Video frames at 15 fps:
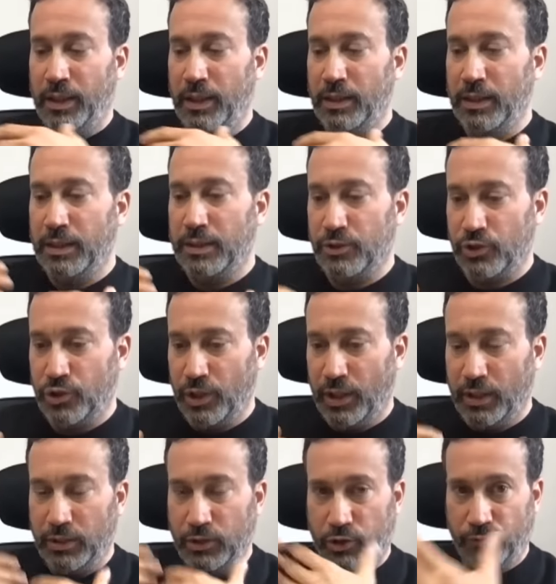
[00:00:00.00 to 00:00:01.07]
in
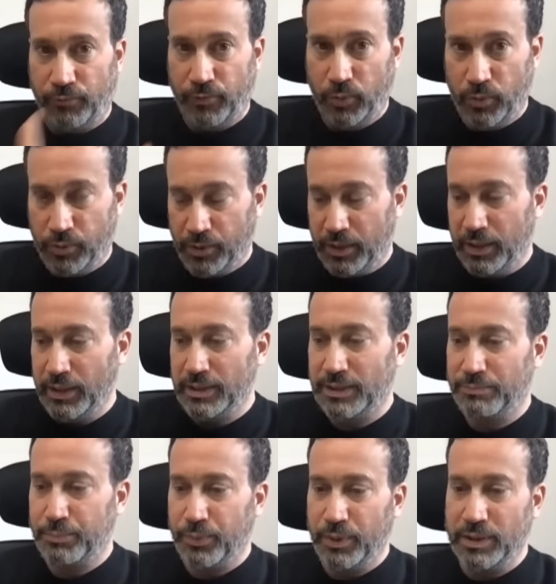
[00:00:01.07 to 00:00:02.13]
exchange for
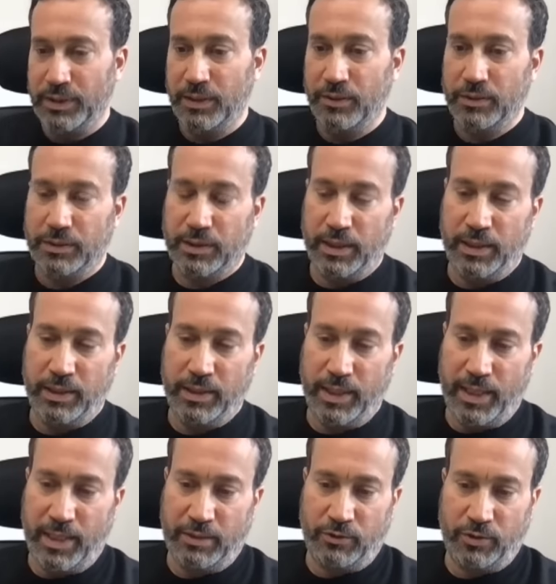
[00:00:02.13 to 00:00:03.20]
its prisoners. And
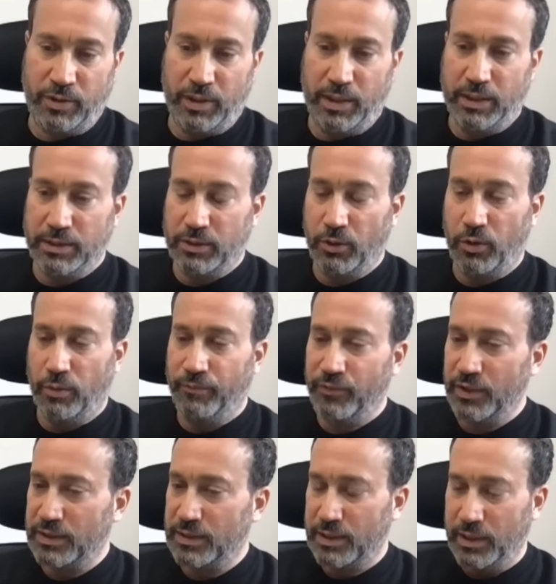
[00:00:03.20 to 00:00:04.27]
that is
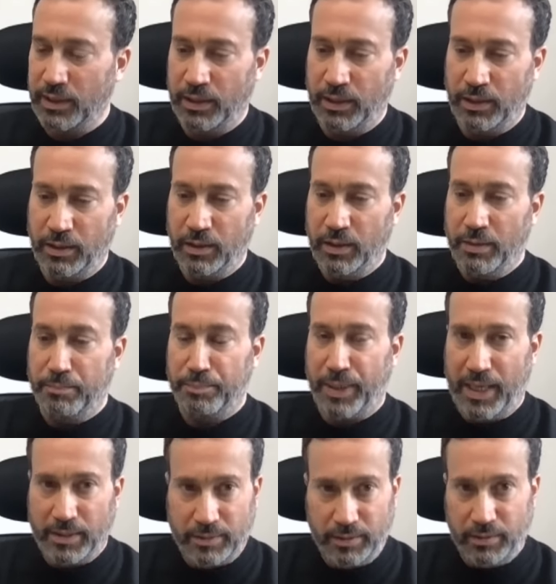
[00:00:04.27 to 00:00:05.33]
obviously
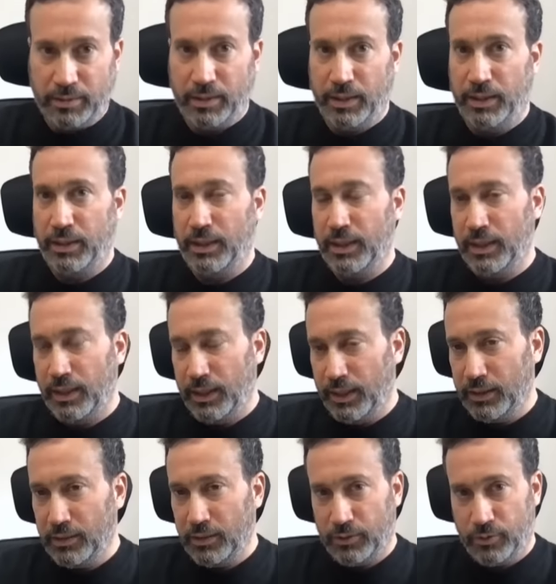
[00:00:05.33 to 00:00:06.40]
patently
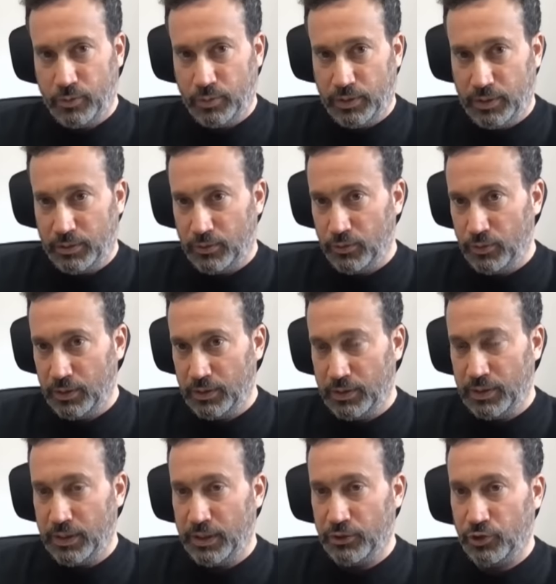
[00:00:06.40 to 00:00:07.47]
illegal according to
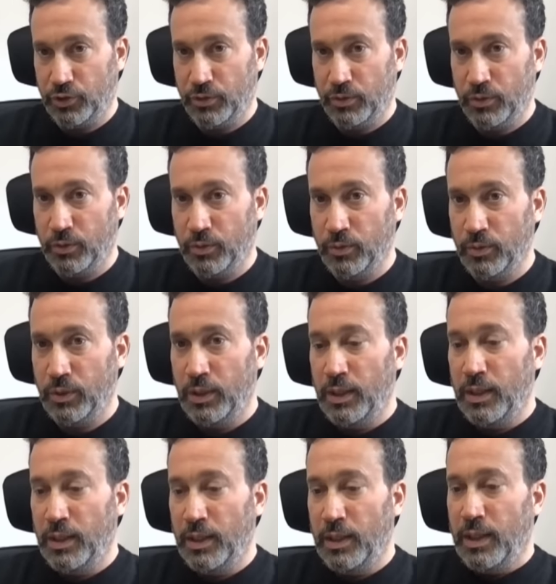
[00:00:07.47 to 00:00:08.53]
international law.
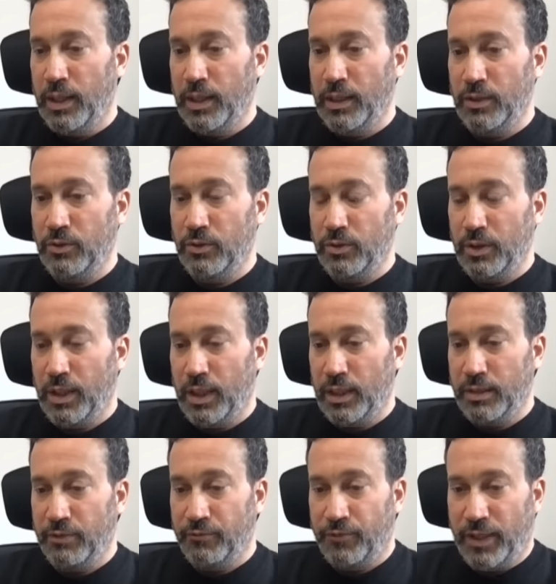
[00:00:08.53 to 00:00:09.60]
And
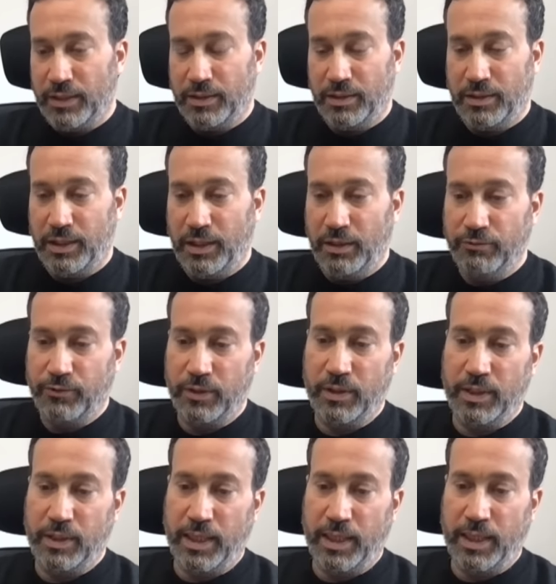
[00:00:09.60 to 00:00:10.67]
uh, the fact that
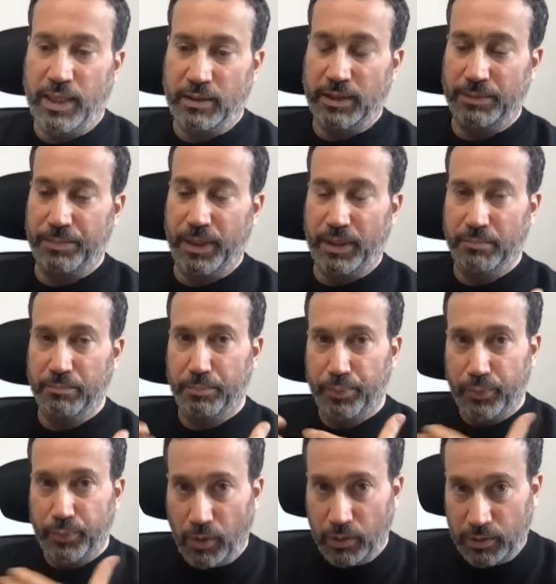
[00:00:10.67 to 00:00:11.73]
even that is being
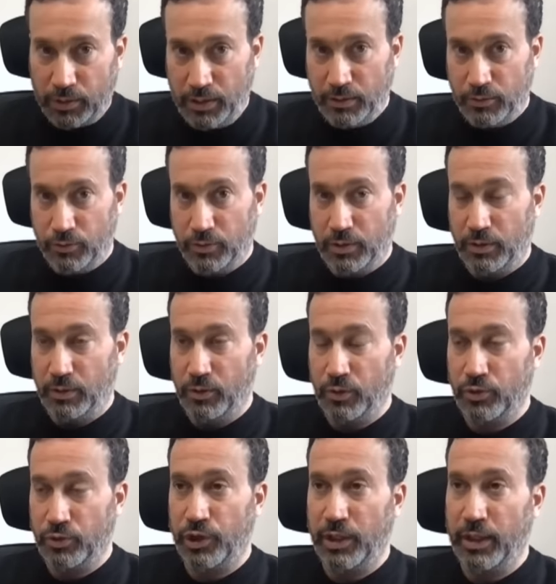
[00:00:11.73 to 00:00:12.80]
brought into the
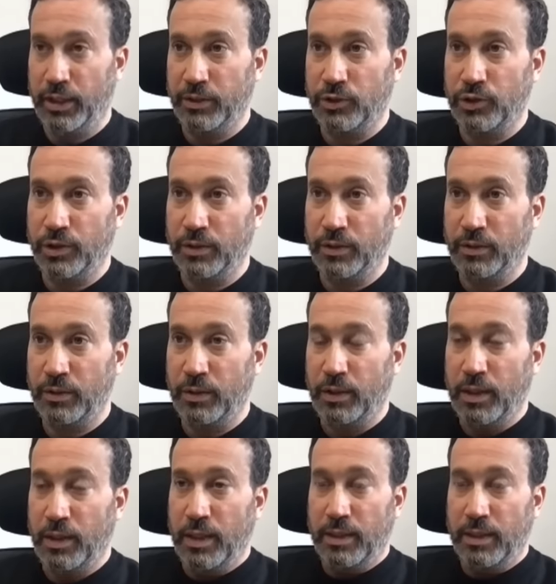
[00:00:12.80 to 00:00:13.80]
negotiation